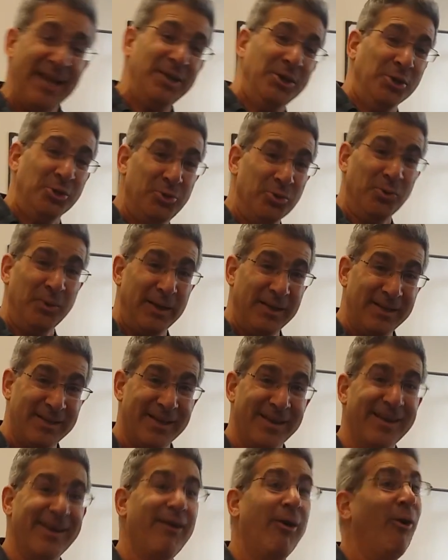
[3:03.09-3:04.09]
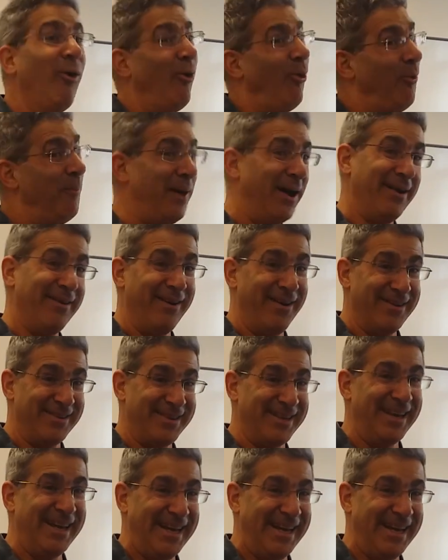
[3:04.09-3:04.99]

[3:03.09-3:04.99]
and you do it, oh my God,